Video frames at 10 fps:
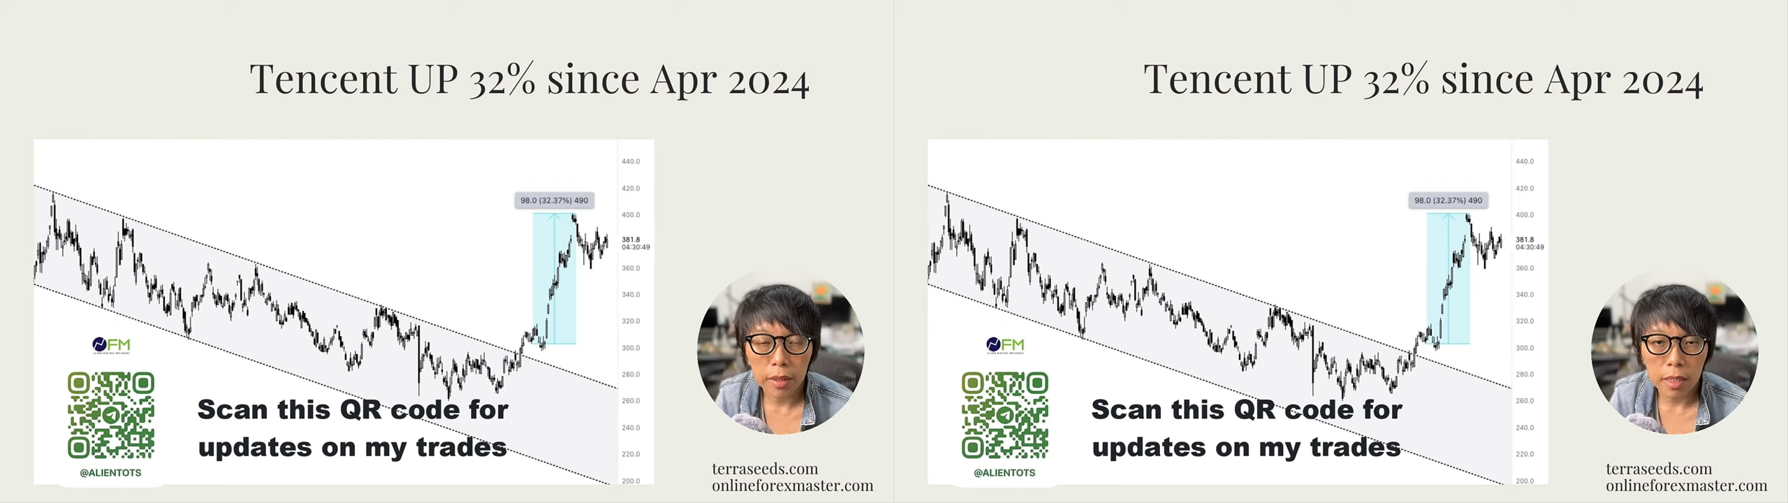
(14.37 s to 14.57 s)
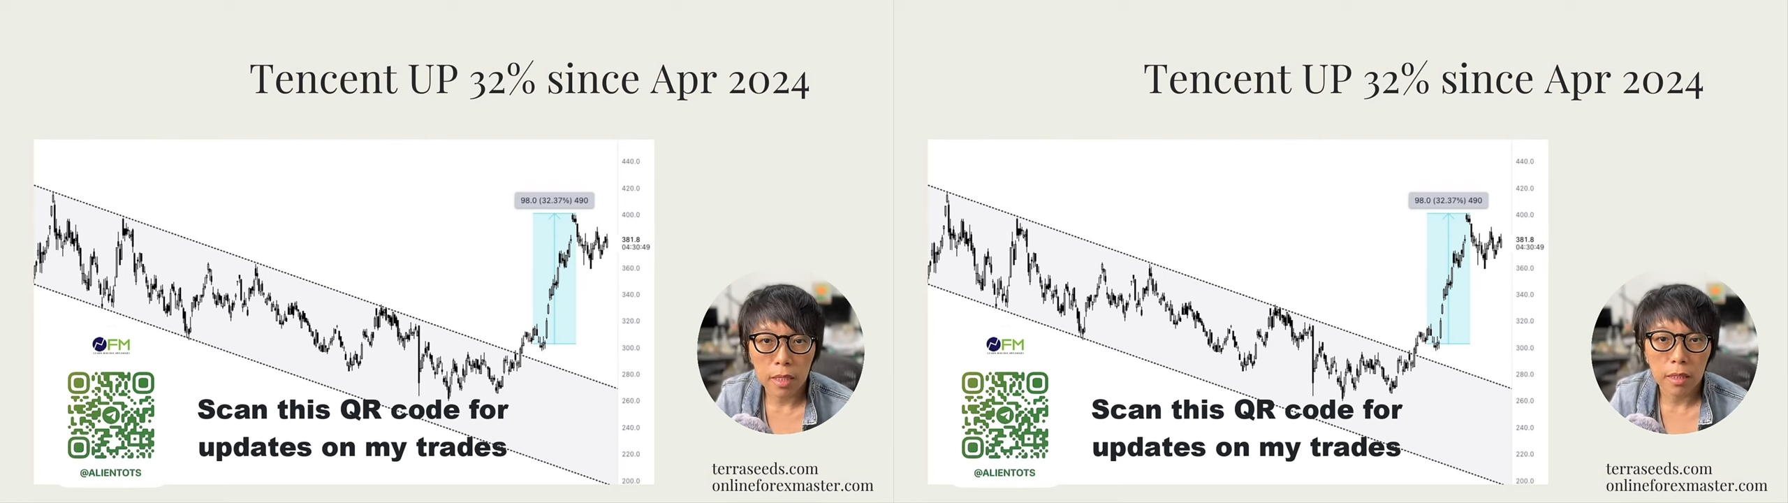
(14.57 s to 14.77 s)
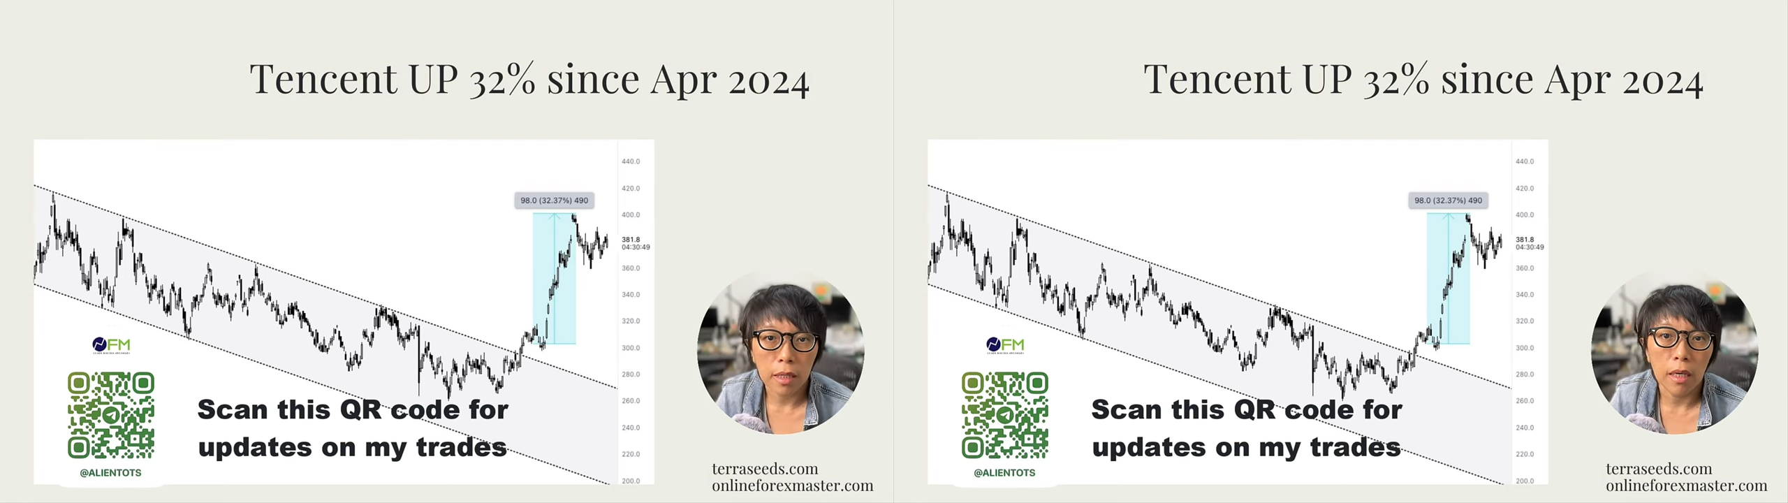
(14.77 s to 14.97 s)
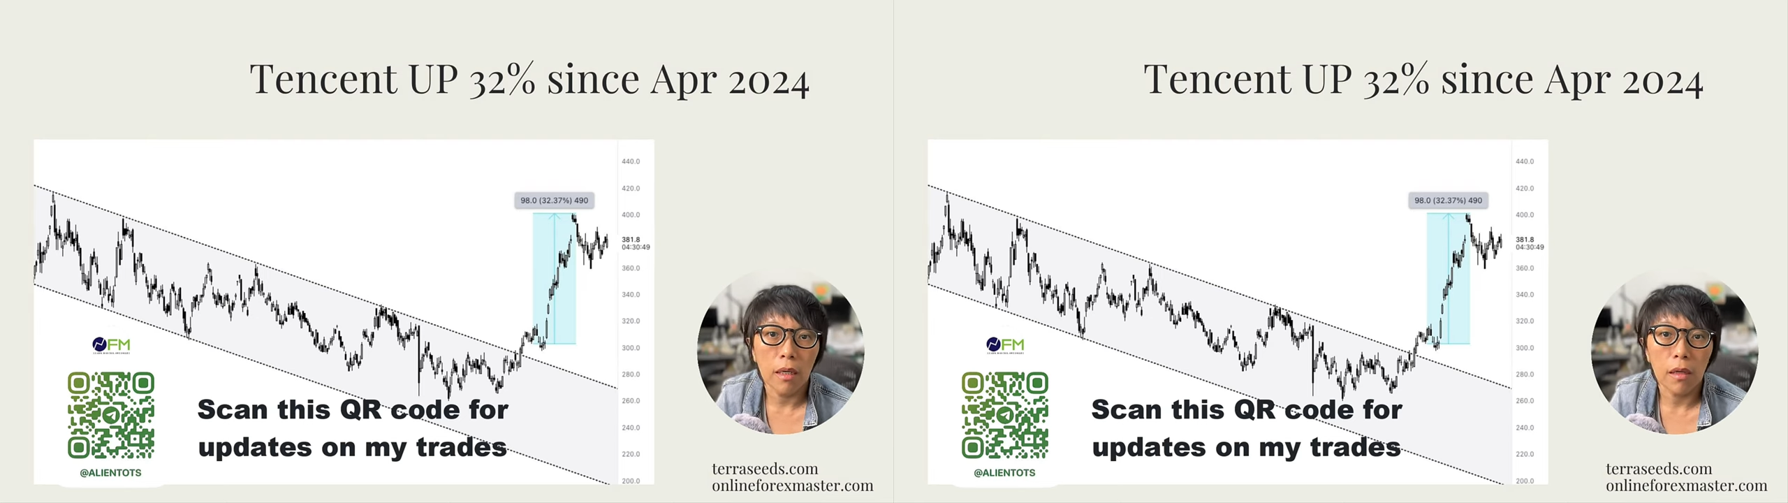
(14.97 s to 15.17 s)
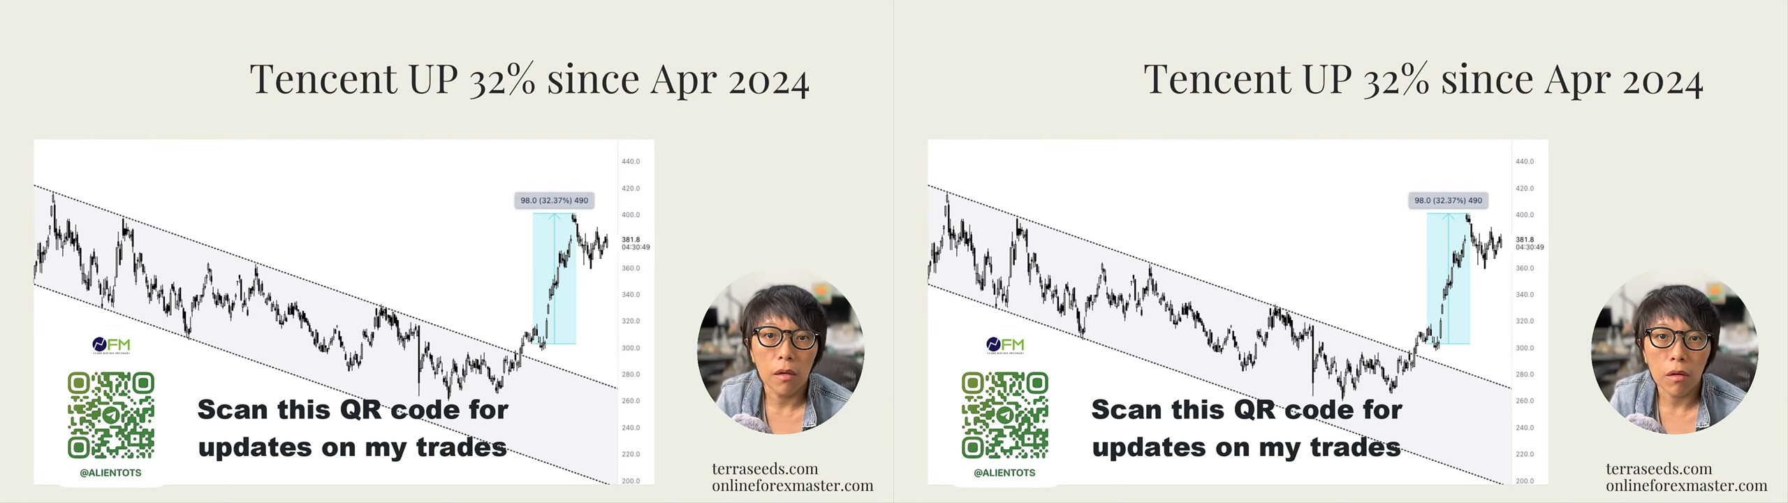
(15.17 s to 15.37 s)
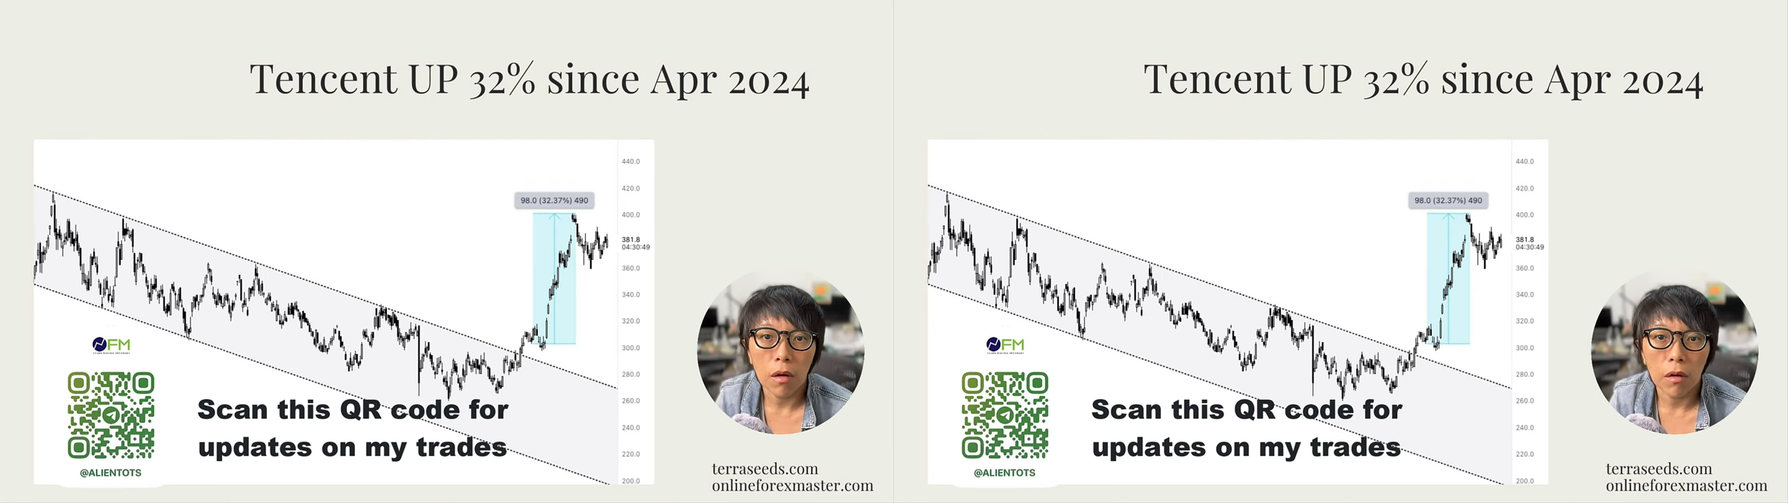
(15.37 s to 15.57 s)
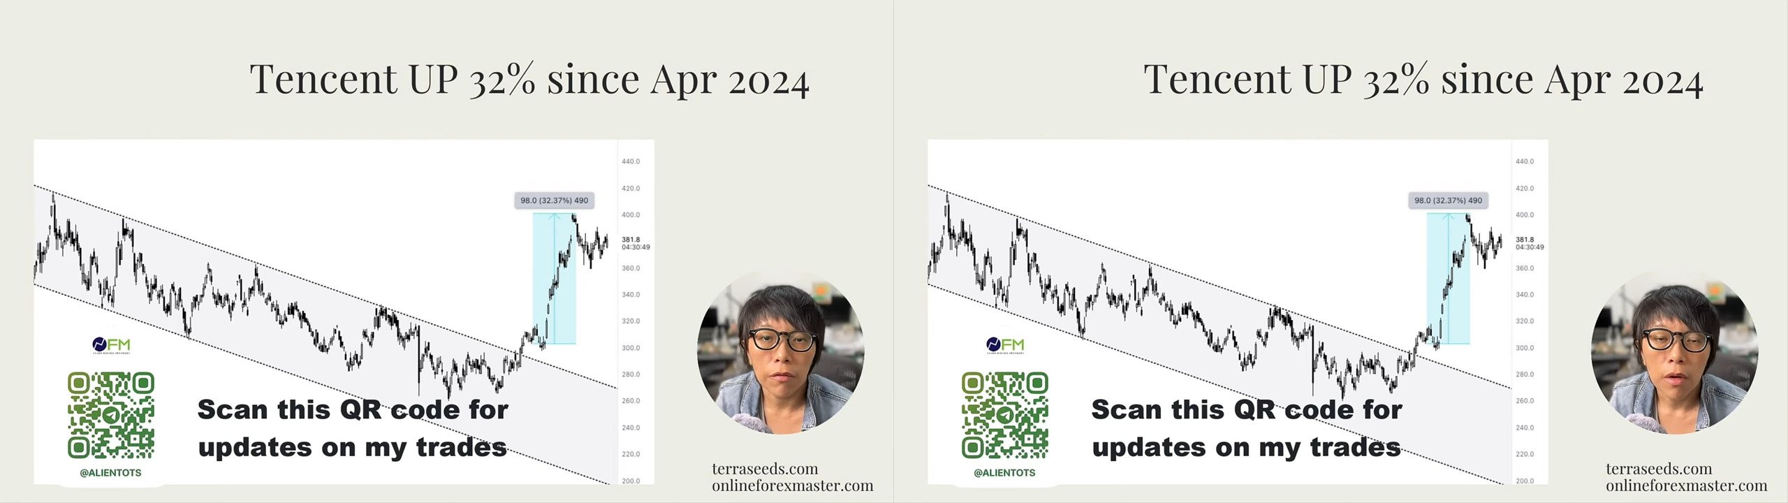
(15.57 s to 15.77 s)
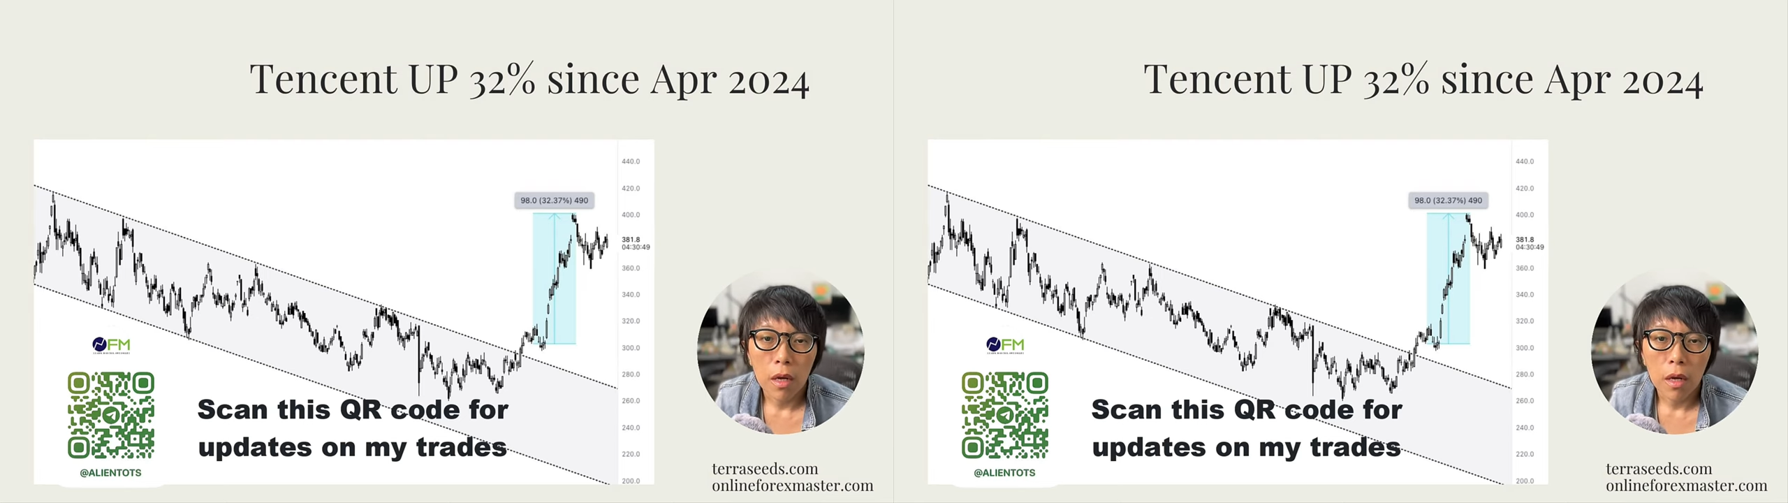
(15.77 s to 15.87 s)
since there are a lot of